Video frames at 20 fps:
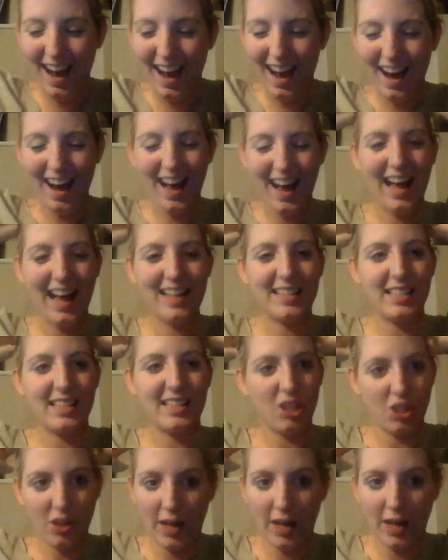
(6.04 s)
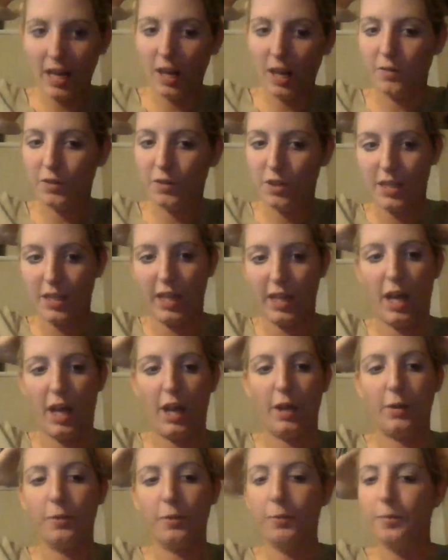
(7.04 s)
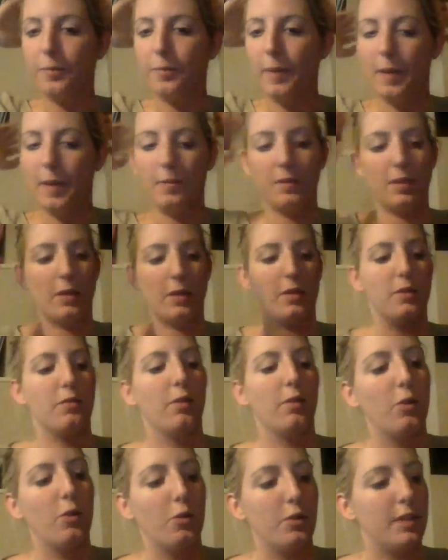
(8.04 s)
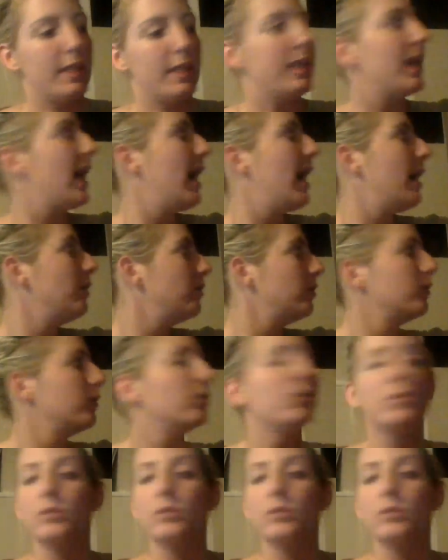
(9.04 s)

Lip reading: I'll hand it straight over to you, babe. So it's recording now.